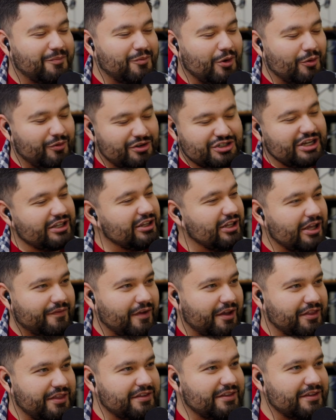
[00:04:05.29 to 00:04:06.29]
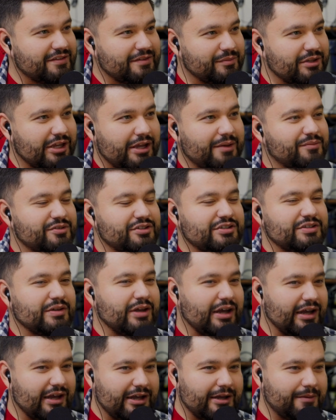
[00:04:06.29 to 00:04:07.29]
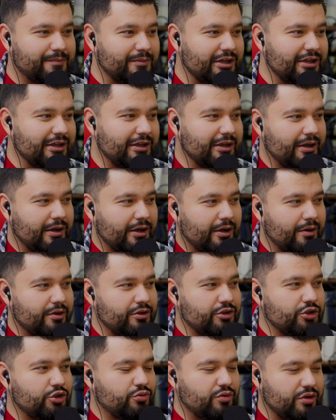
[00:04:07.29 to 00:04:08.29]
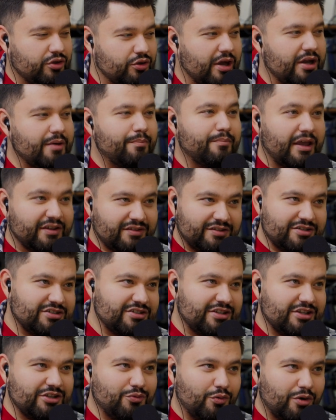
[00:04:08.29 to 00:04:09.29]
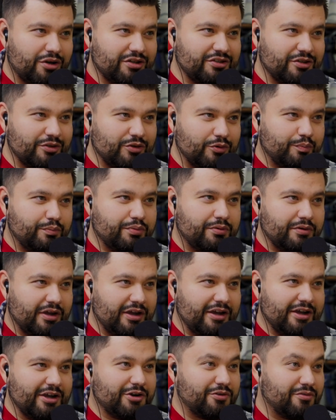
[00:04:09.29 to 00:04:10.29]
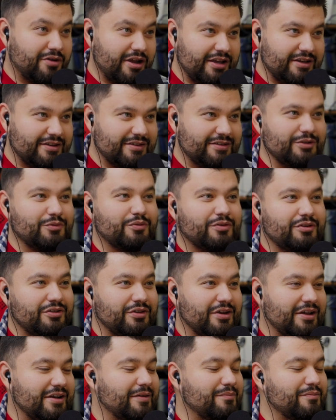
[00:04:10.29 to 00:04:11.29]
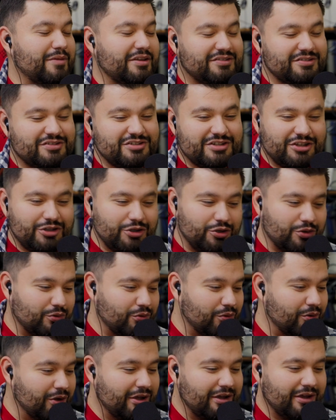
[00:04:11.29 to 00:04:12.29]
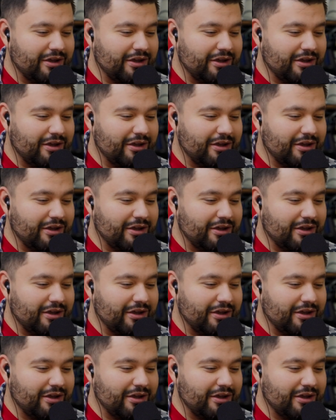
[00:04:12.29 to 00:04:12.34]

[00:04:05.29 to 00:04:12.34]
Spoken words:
Which I love. I think that sometimes you had a message that you wanted to create. You had a message that you